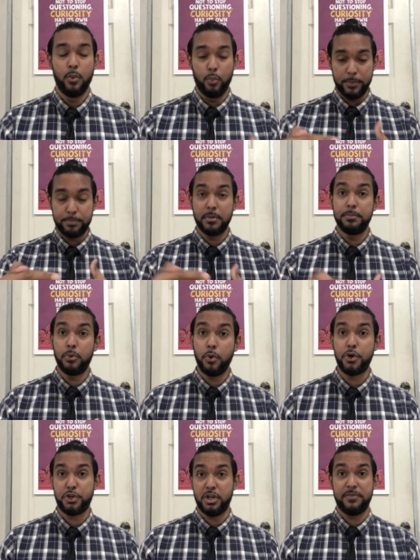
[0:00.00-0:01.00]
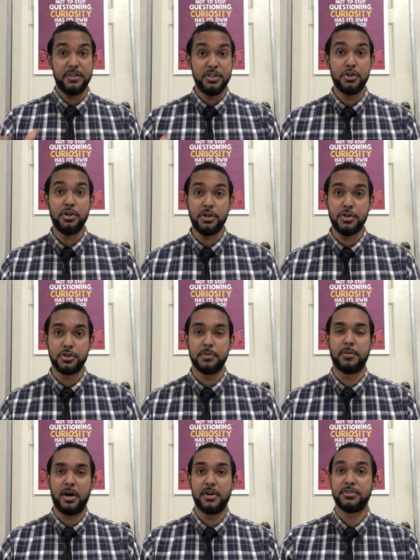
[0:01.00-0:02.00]
What proportion of each one hundred
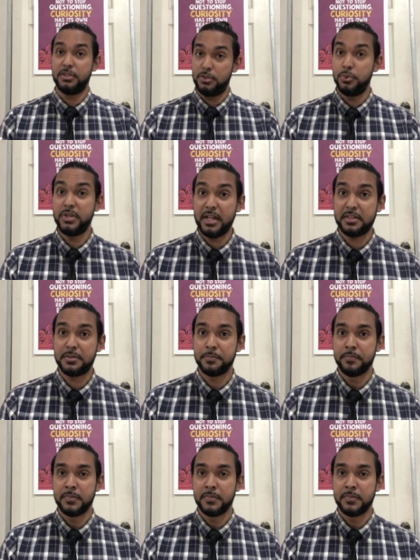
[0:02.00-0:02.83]
marks did you get?